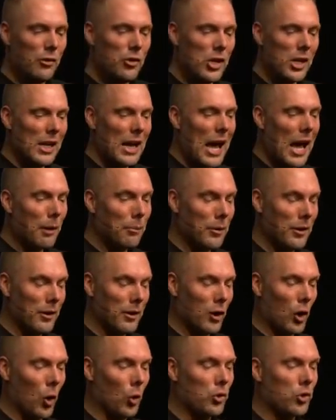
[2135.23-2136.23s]
Gene Hackman,
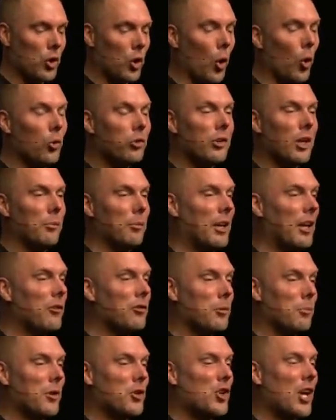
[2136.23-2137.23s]
the coach, goes to him and
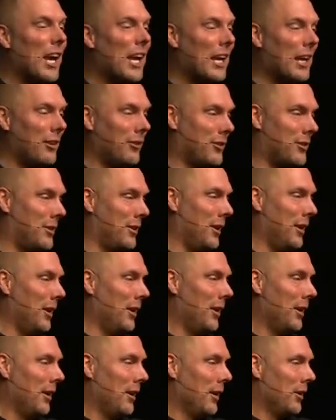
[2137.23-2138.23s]
gives him a chance
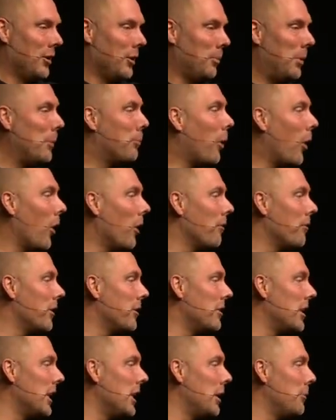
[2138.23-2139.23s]
to be part of the
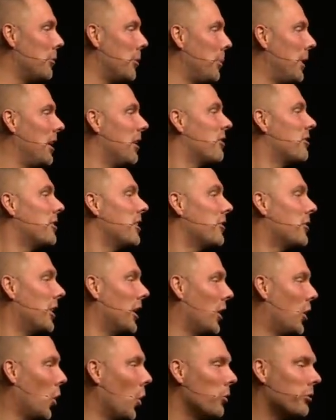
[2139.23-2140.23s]
team, to be an
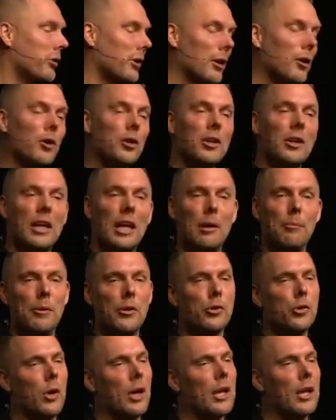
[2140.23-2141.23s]
assistant coach. Like, look, you can't be
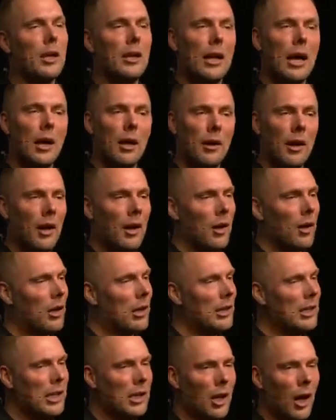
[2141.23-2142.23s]
drinking, you gotta
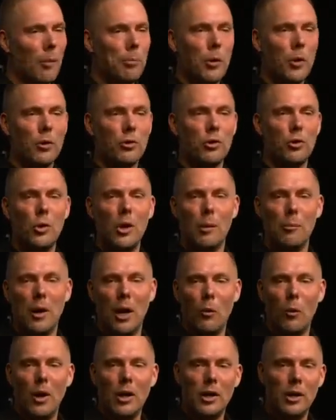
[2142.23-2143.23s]
clean up, put a suit on, but
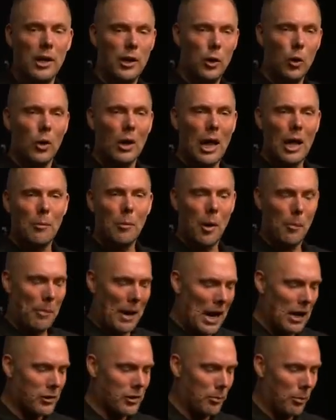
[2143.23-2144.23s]
I want you, he knew a lot about
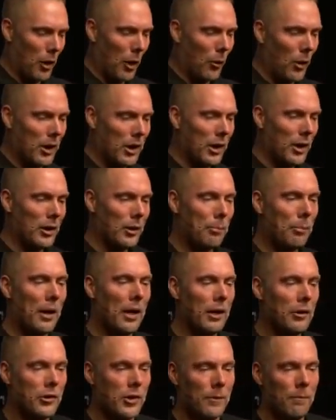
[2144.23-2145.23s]
basketball, I want you on the
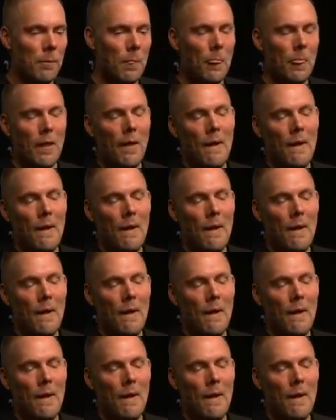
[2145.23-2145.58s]
bench. And